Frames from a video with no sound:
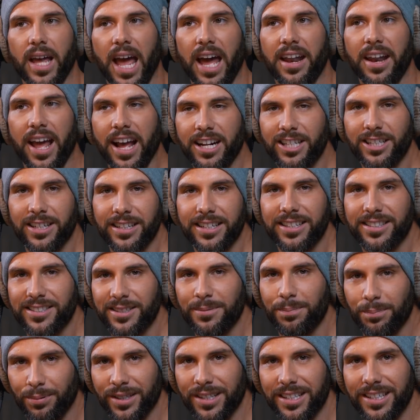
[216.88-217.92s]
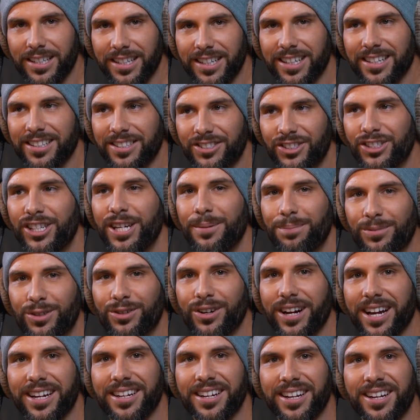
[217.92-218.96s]
And actually it's a pretty cheap
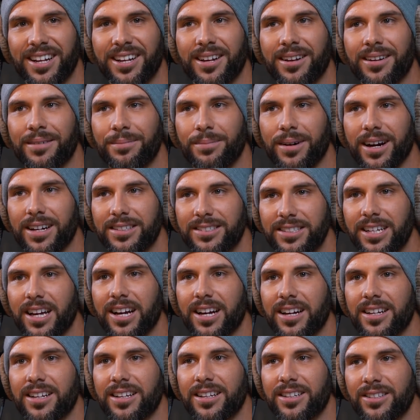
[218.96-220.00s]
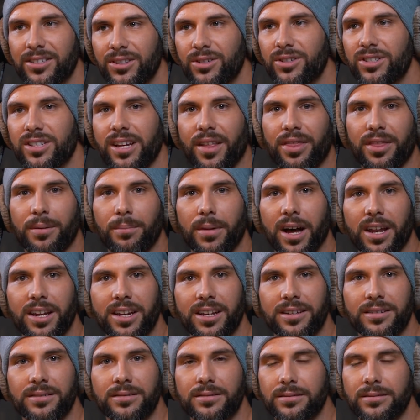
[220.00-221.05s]
trick, but yeah, you send the money,